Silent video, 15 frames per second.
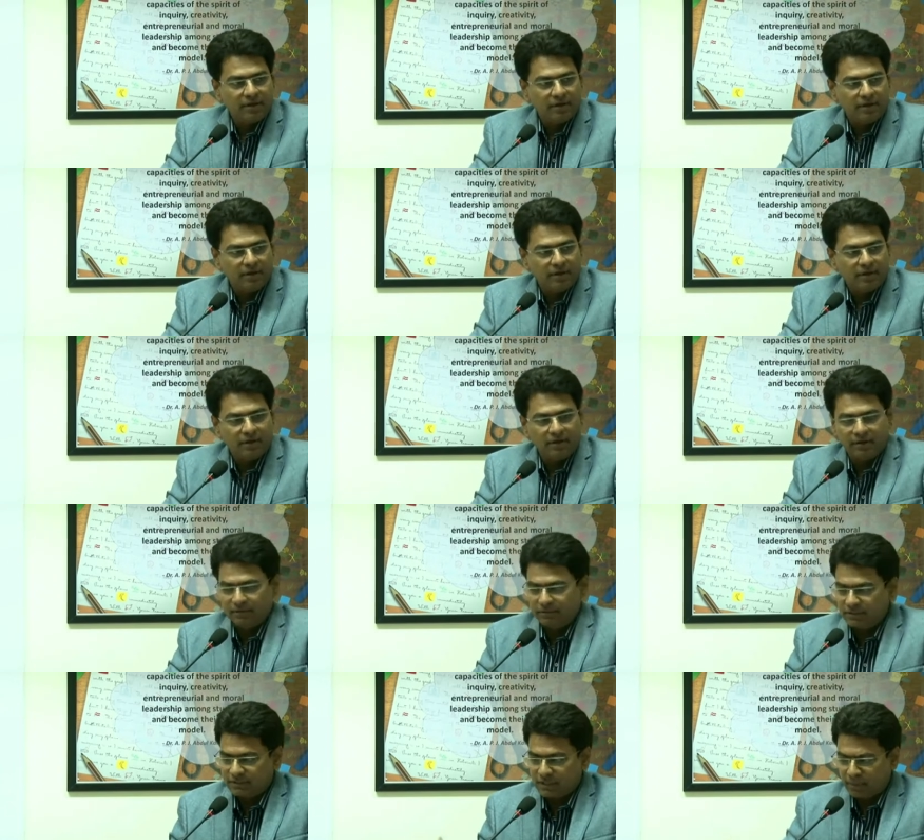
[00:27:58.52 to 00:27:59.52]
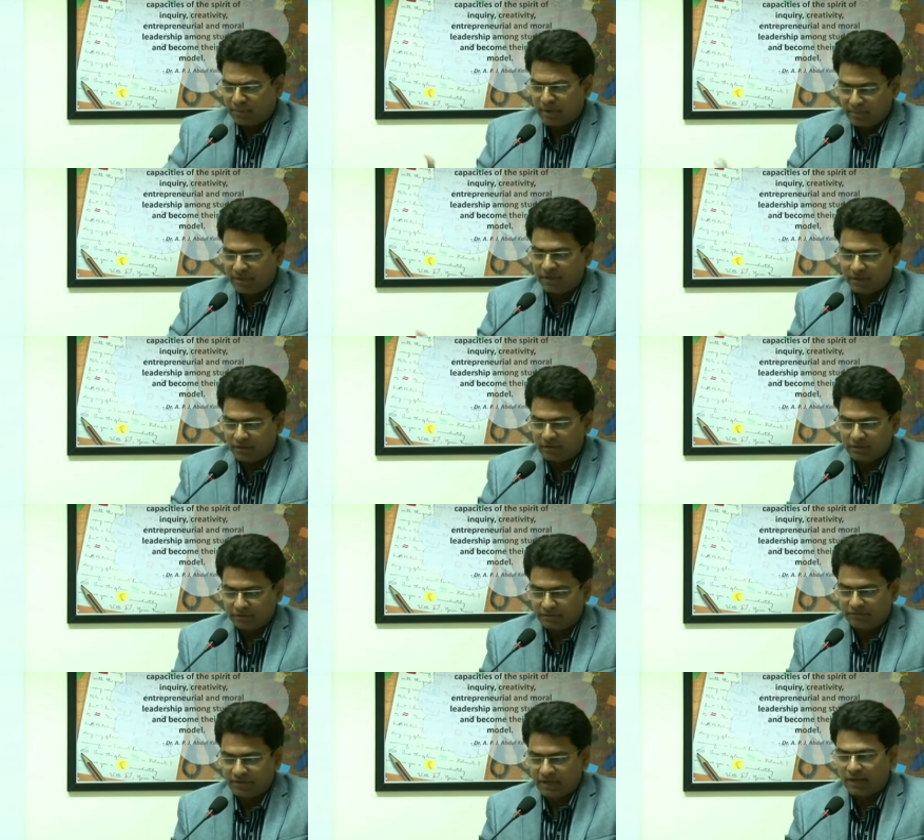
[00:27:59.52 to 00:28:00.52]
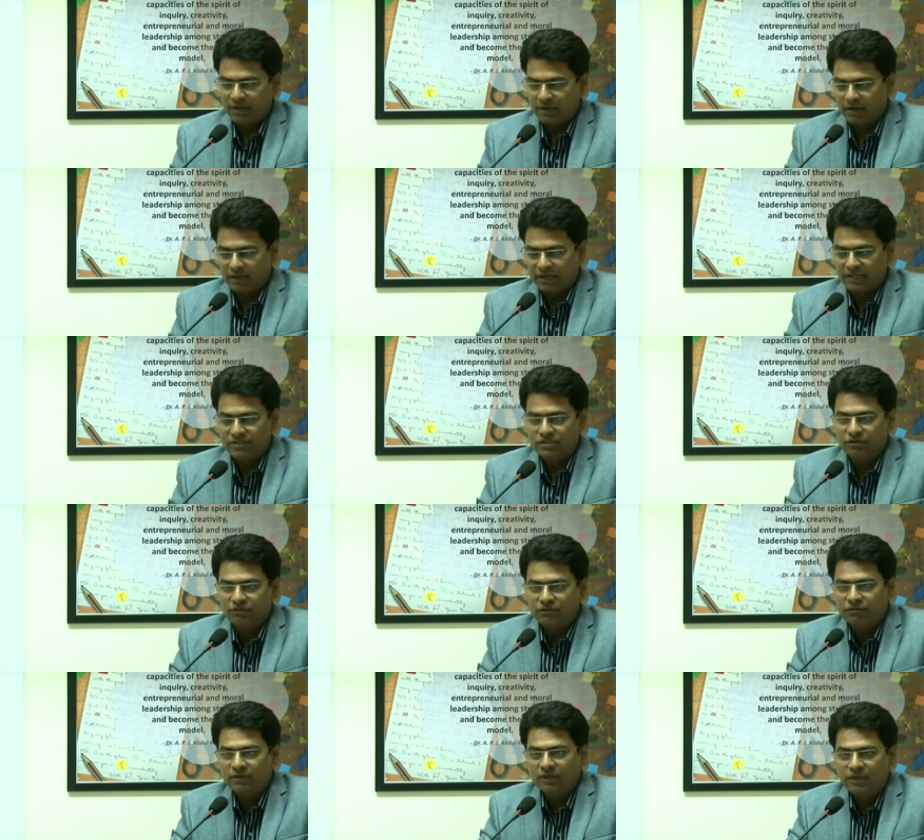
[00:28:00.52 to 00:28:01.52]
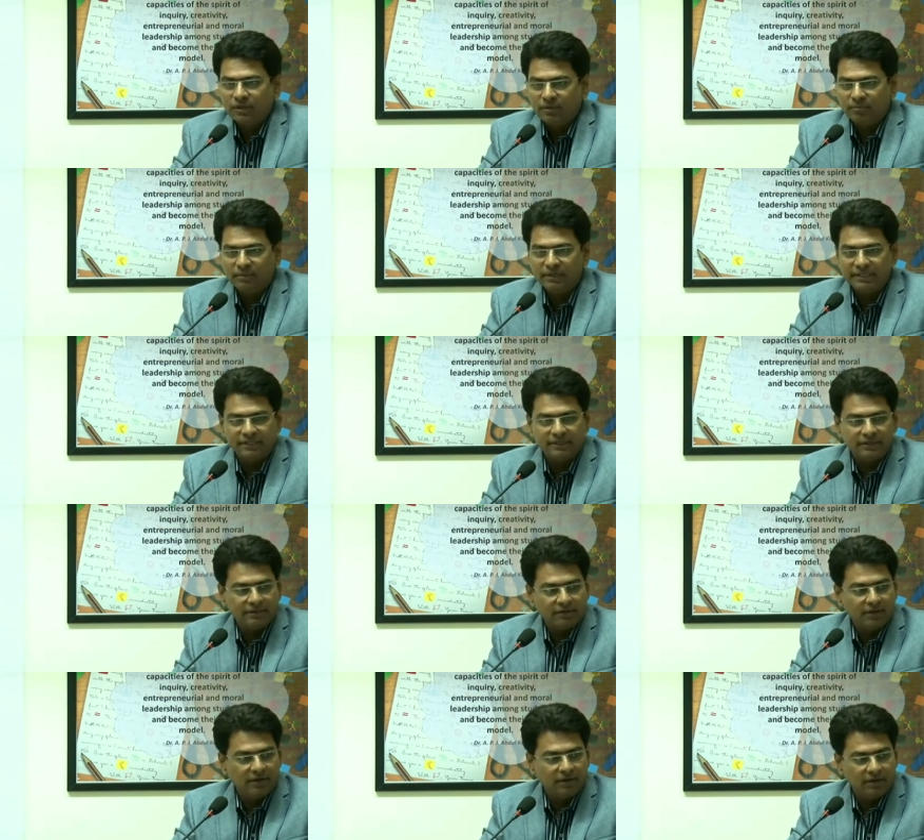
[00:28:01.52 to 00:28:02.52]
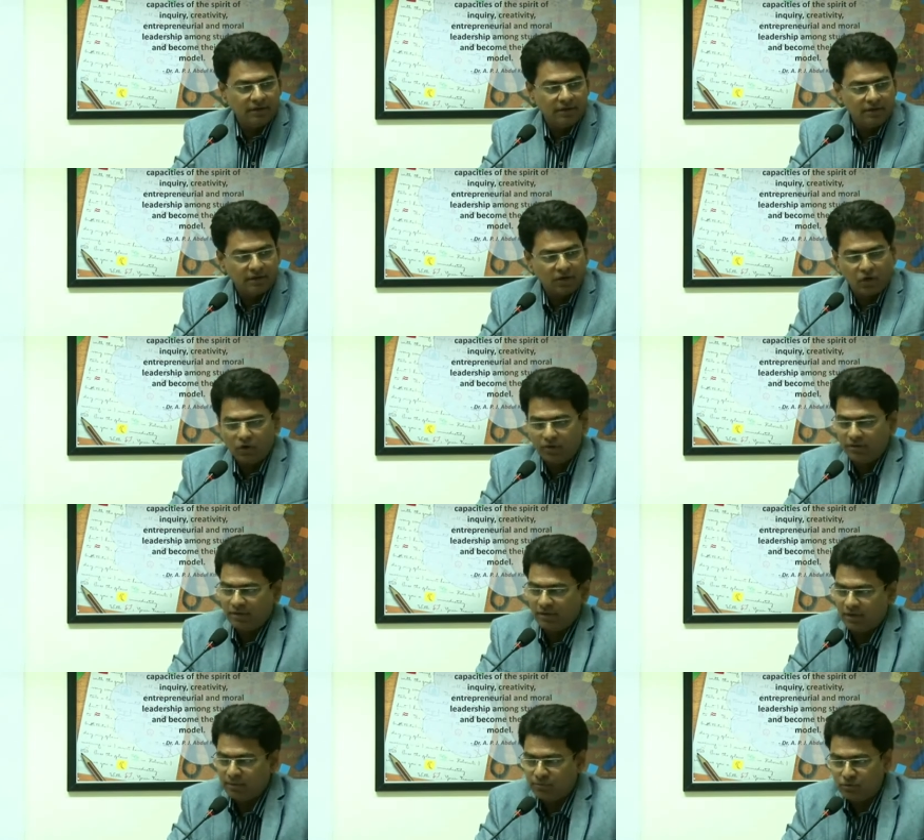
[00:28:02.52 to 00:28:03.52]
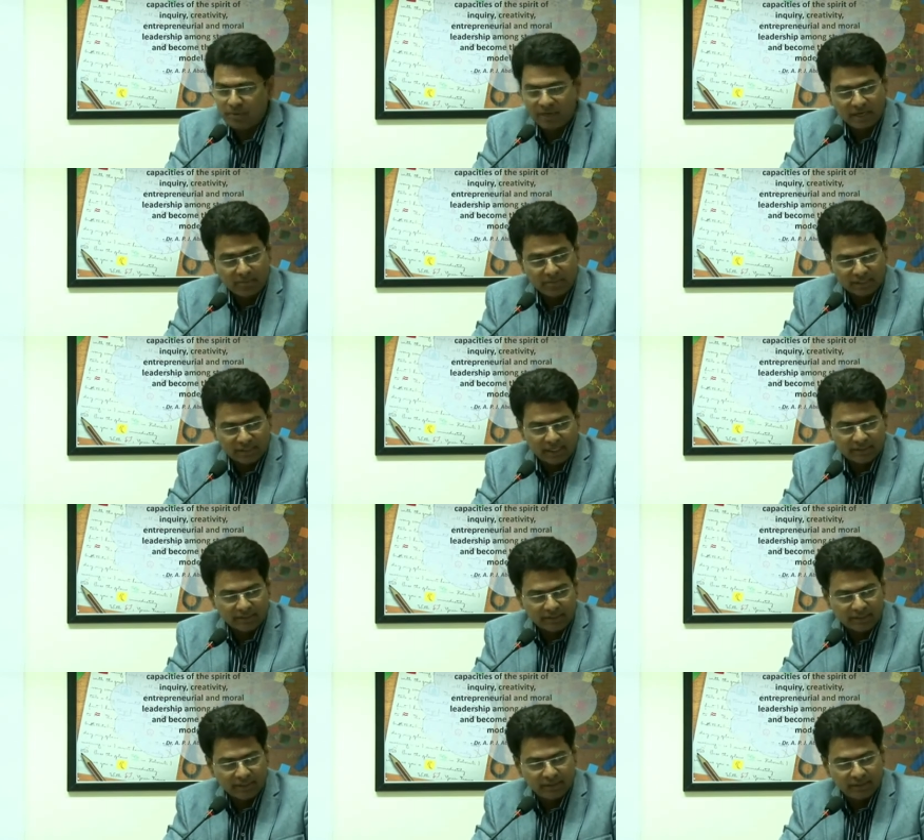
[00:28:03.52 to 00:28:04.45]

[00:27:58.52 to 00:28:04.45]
uh, this upcoming very aggressive militant uh, called uh, Abu Bakr Baghdadi,